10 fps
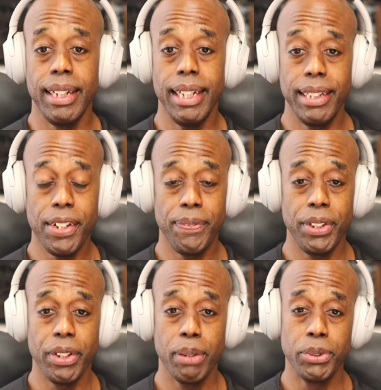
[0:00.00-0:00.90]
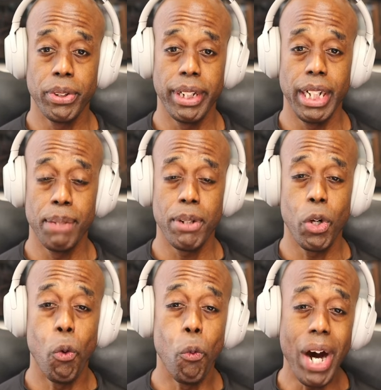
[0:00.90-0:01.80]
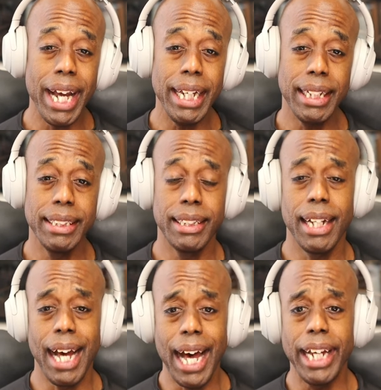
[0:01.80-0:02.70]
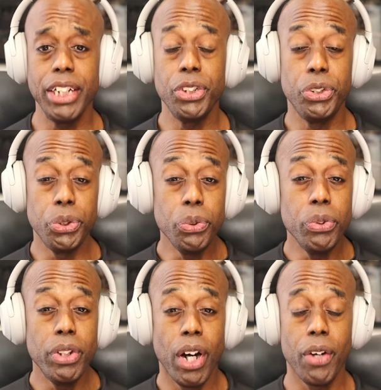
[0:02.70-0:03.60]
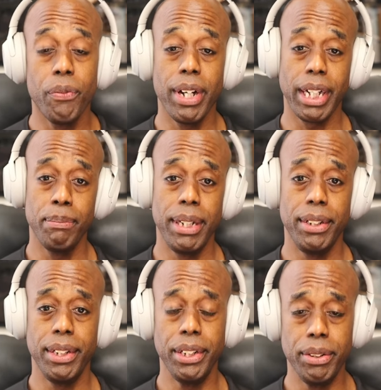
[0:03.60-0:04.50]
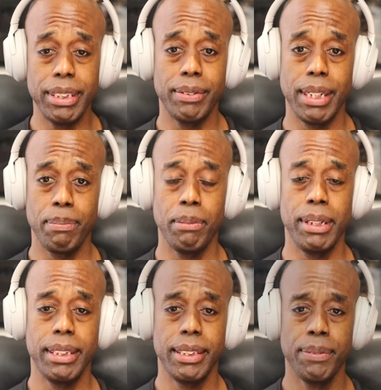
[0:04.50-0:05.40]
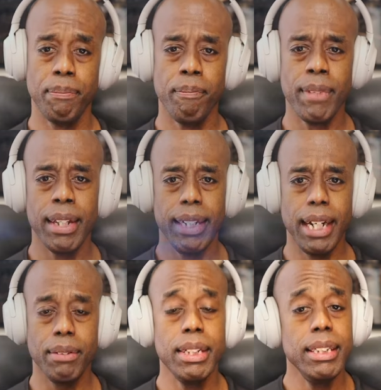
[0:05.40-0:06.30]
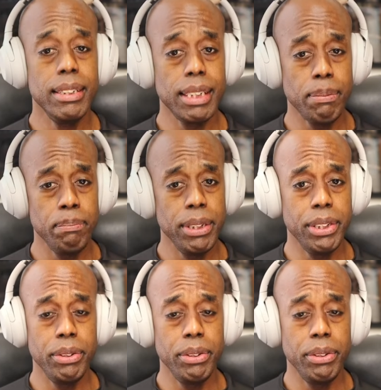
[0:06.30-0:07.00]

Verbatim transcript: In this video, I'm talking about why it is that I do not recommend the use of supplements. Now, supplement